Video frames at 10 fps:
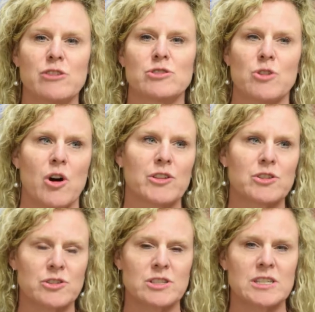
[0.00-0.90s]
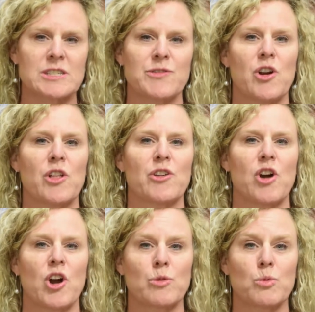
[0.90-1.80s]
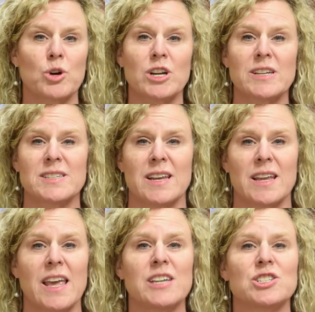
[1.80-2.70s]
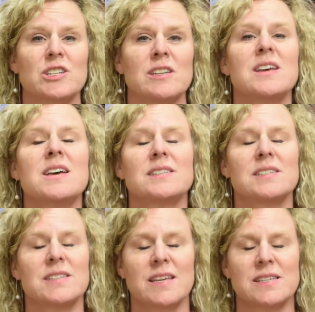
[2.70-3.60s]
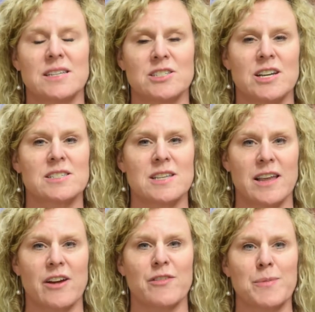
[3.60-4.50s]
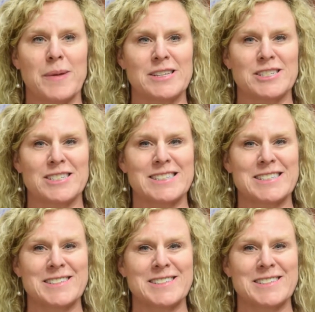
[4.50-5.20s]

you to all the nurses for all their hard work and dedication to taking such excellent care of our patients.